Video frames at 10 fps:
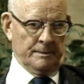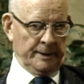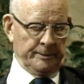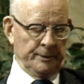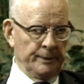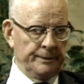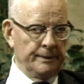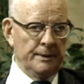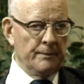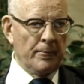Maybe with
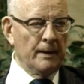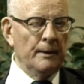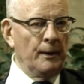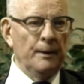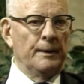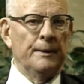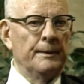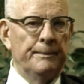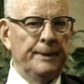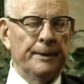
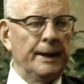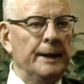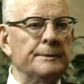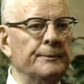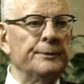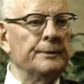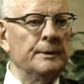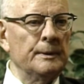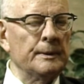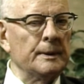people ask for
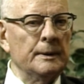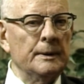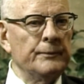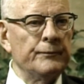security.